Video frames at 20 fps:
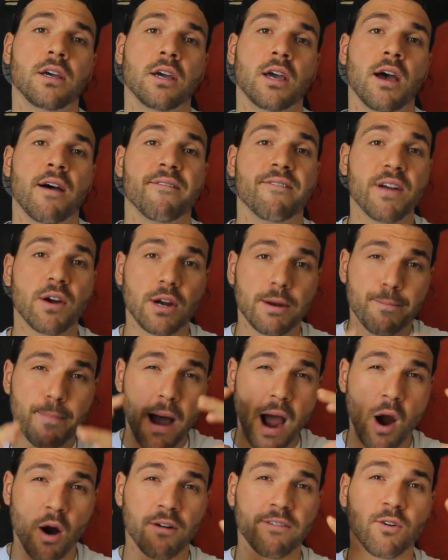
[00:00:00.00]
a very
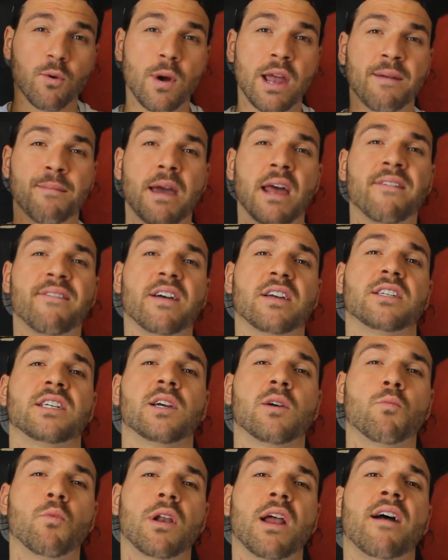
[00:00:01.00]
powerful way of manifesting,
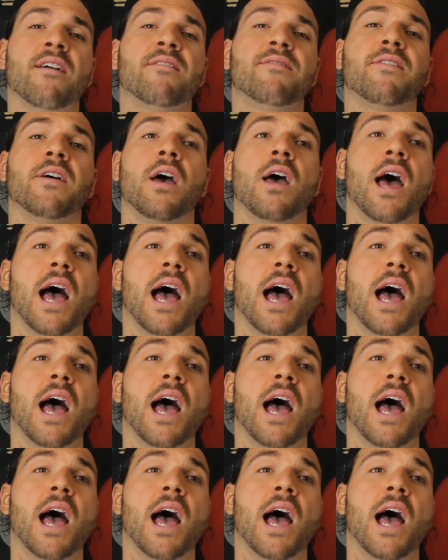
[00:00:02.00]
and what I've